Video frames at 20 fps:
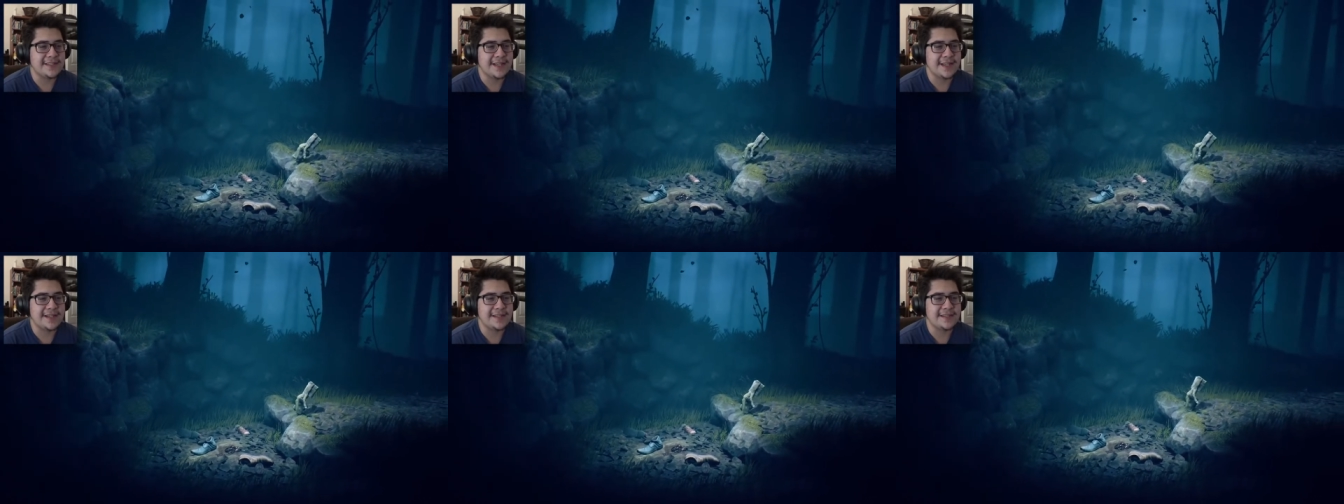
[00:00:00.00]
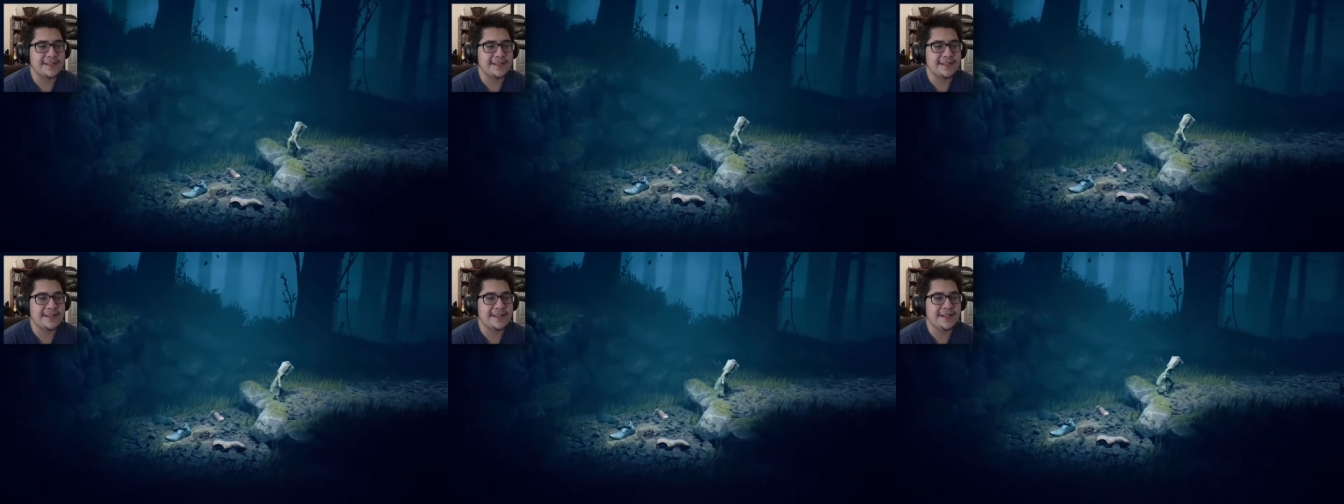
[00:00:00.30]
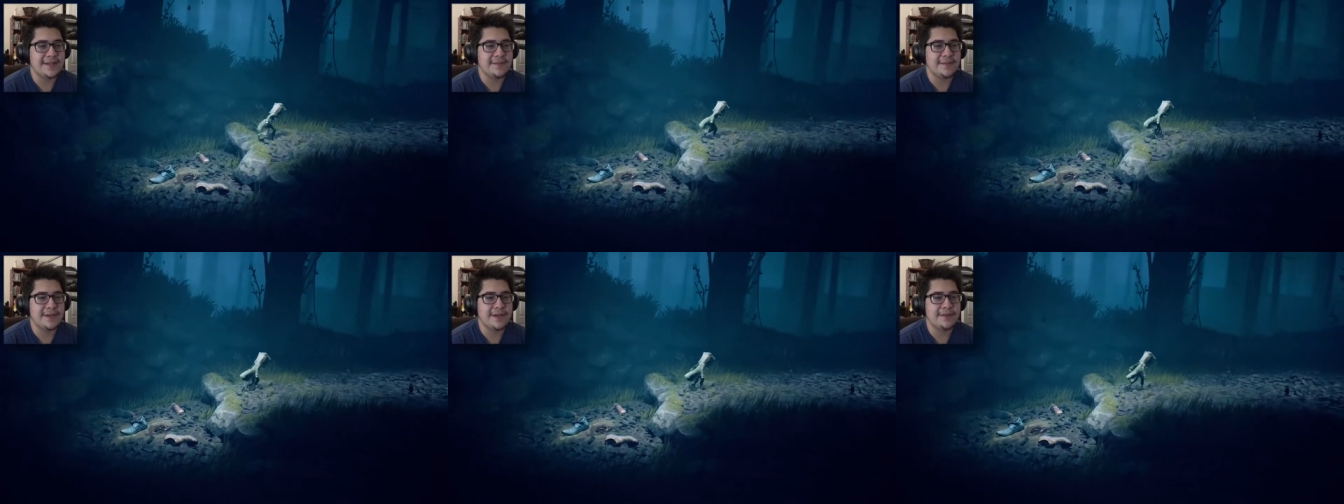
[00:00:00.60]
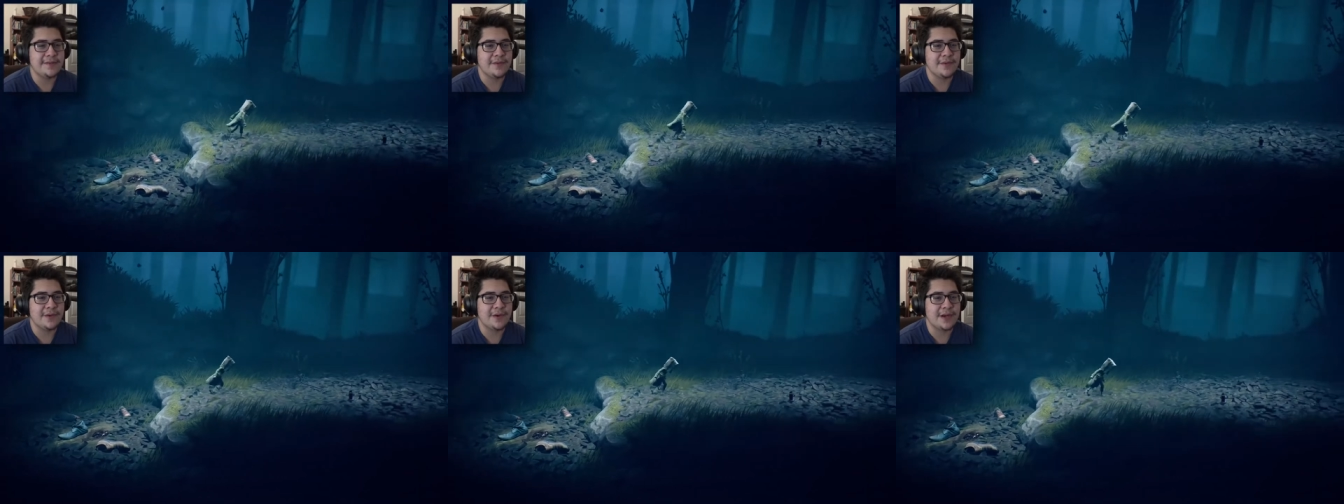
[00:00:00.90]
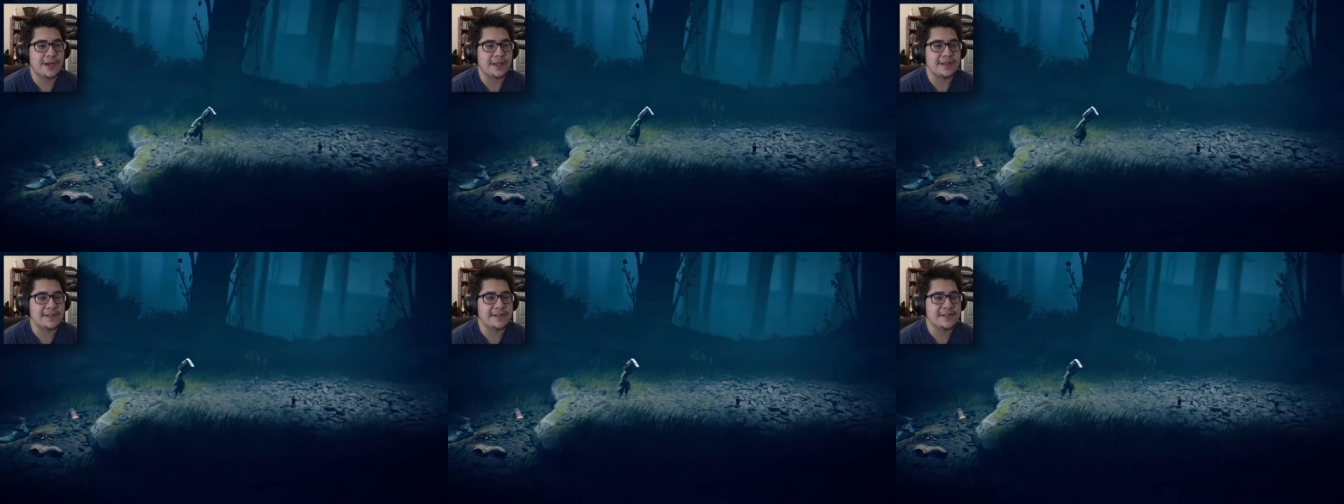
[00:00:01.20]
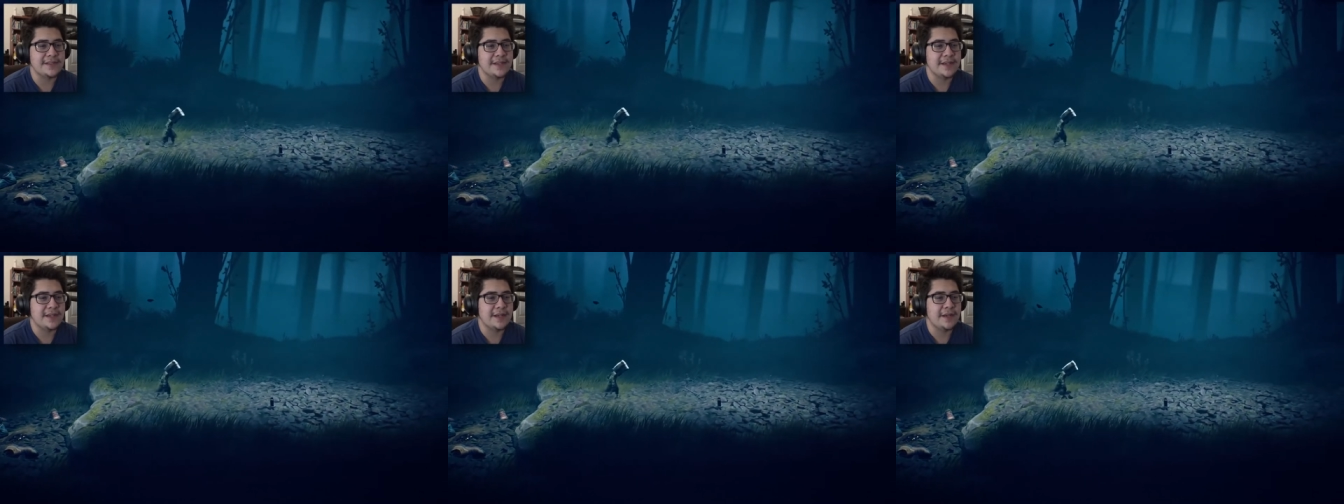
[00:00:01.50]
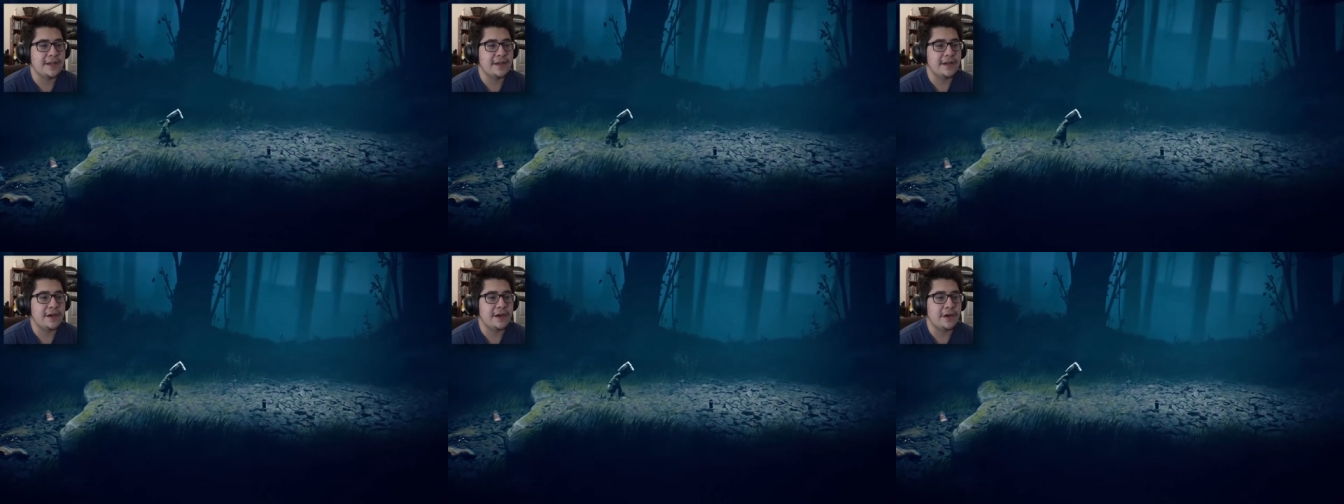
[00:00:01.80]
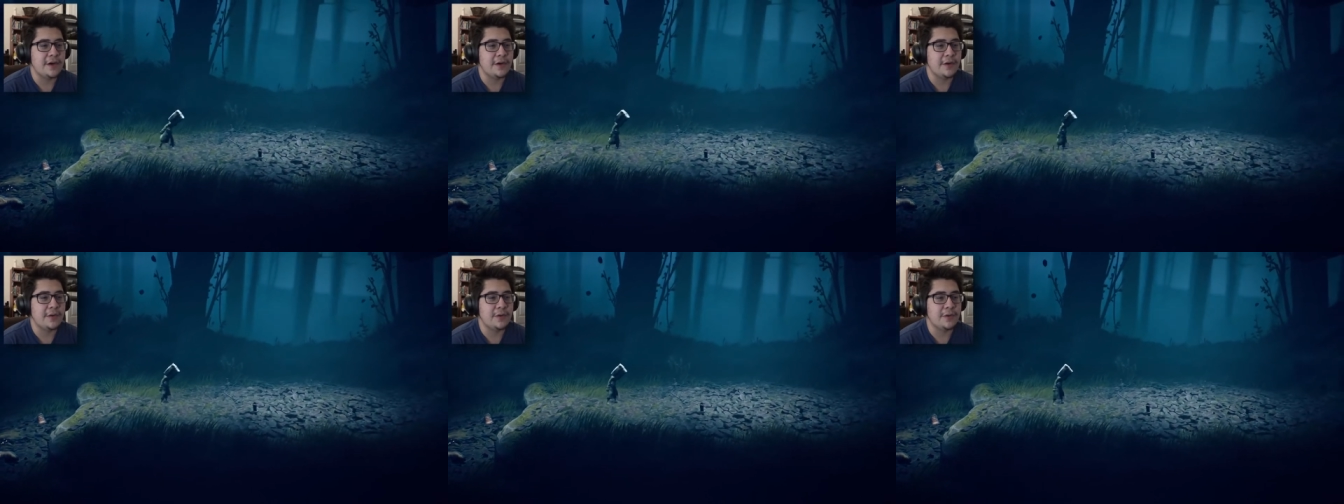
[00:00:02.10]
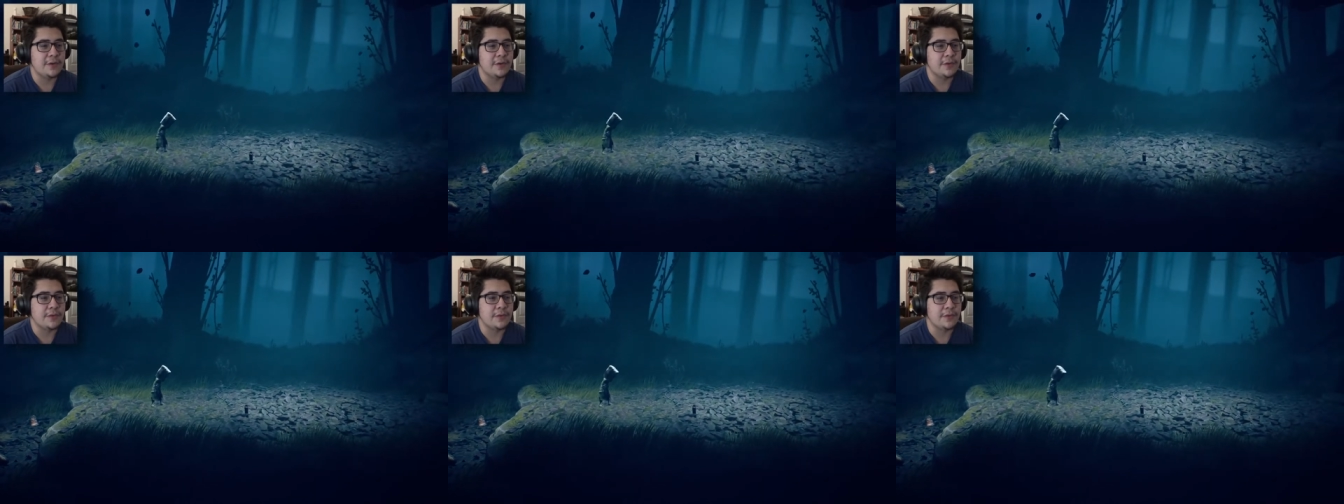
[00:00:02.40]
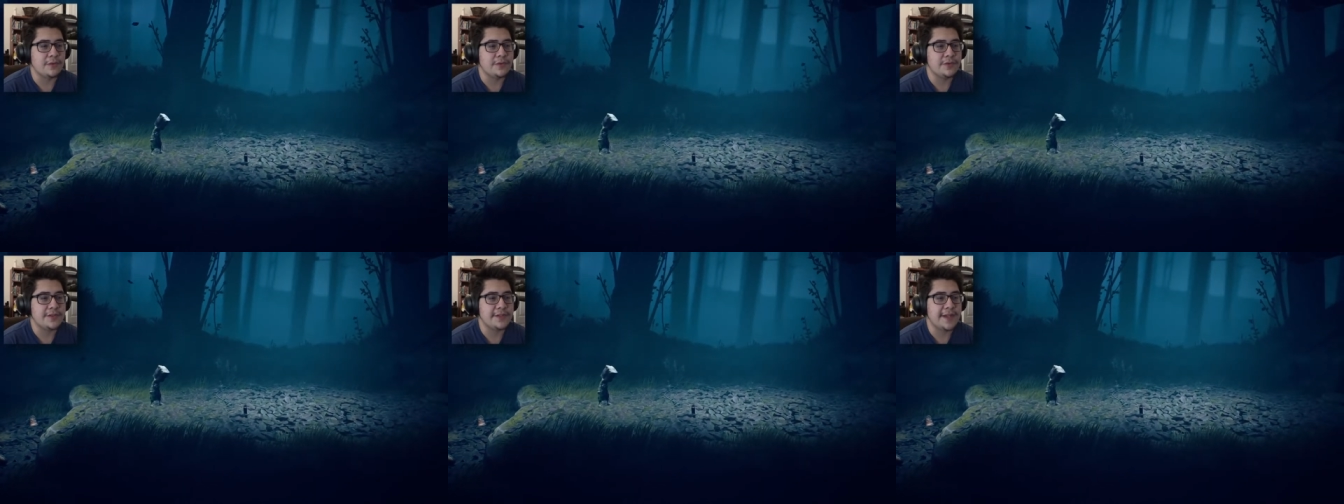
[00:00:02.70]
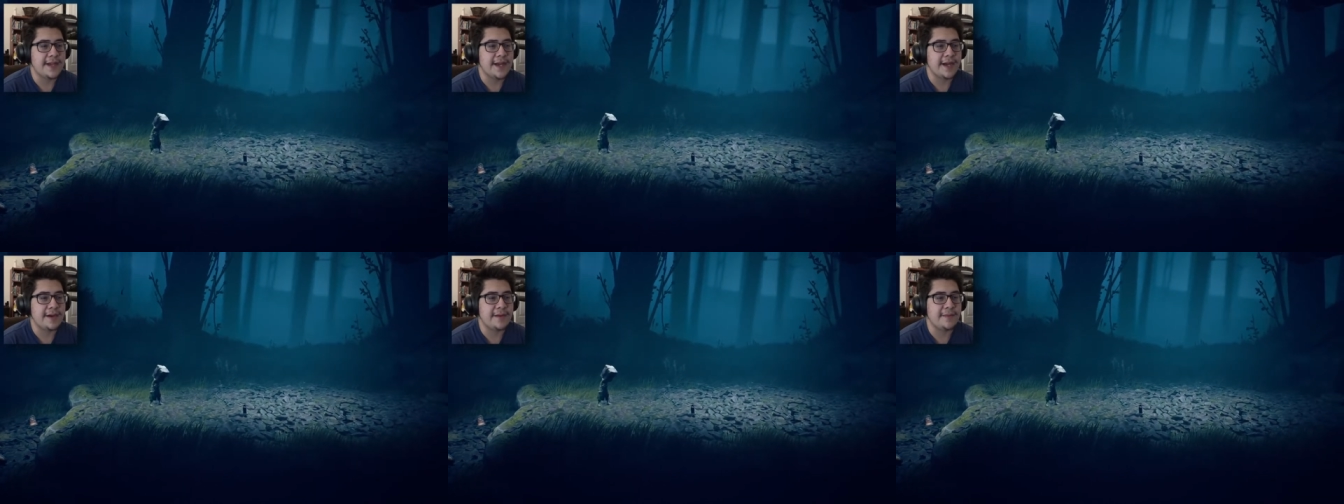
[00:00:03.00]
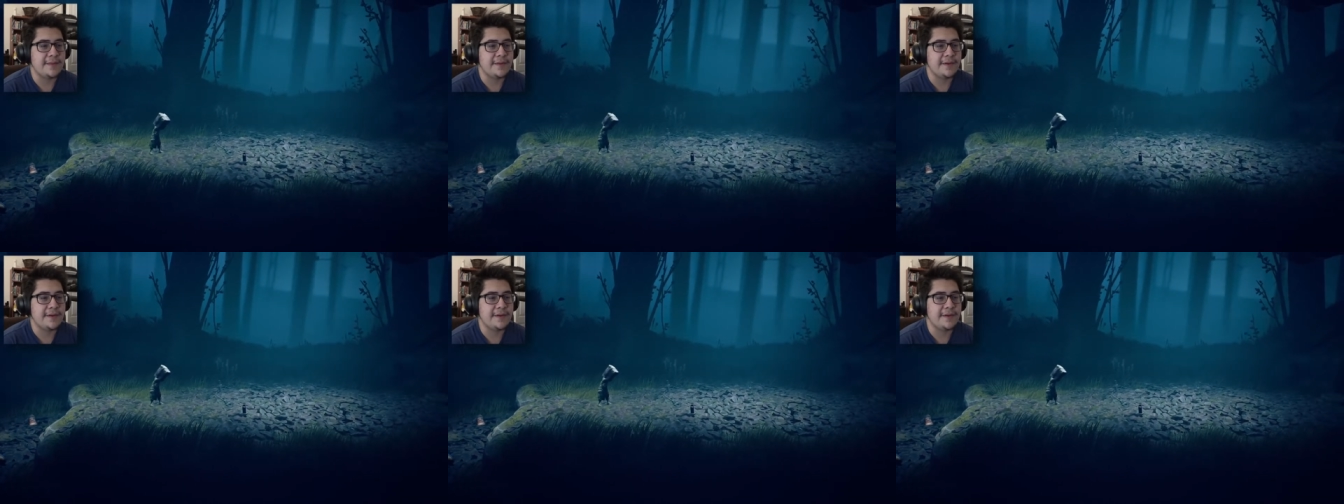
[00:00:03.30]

That is indeed a bit of organs. Oh, snap.